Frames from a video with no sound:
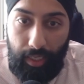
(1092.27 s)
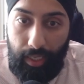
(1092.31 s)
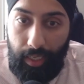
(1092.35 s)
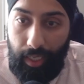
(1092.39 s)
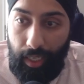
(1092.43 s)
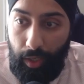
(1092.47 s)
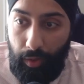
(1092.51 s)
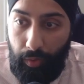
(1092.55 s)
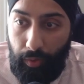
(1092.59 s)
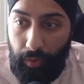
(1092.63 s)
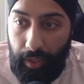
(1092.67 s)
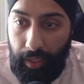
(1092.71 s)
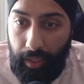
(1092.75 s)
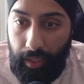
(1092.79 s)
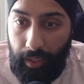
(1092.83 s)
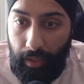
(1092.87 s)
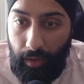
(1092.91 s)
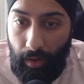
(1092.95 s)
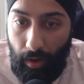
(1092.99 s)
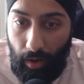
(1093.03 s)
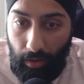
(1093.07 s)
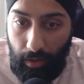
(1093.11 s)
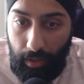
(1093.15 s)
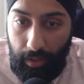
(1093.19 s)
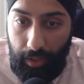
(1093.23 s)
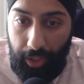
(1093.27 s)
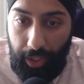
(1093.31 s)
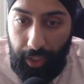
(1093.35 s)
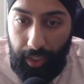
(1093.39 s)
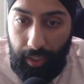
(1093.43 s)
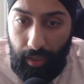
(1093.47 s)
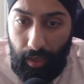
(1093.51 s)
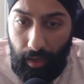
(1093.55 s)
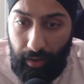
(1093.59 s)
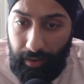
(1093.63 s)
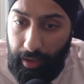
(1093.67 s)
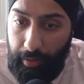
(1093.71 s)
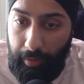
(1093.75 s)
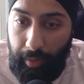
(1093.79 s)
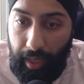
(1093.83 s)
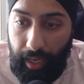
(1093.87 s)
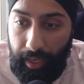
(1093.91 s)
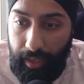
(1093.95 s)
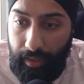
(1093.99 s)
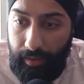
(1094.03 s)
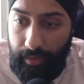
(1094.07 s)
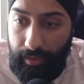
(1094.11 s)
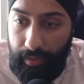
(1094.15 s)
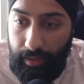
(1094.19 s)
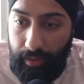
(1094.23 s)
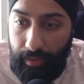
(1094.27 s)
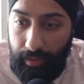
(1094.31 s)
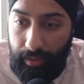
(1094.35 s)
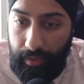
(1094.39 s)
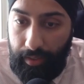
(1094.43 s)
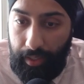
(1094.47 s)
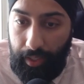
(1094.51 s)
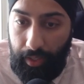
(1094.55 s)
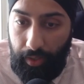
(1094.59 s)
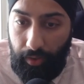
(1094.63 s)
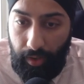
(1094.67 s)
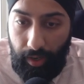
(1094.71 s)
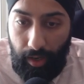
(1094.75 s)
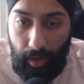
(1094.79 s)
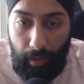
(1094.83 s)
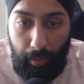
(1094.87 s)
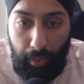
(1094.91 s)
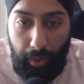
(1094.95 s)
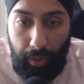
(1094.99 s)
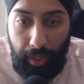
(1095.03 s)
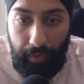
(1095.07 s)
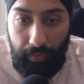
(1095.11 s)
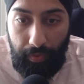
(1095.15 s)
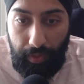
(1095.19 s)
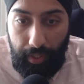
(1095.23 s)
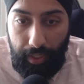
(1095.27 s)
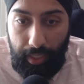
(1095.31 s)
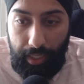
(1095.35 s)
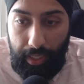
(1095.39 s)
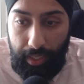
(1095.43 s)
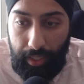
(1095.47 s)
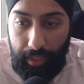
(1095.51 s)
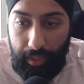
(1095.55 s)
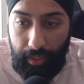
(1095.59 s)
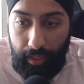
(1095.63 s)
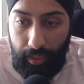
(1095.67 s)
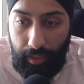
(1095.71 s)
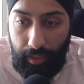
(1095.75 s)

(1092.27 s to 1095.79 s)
If we're acknowledging our biases, our privilege,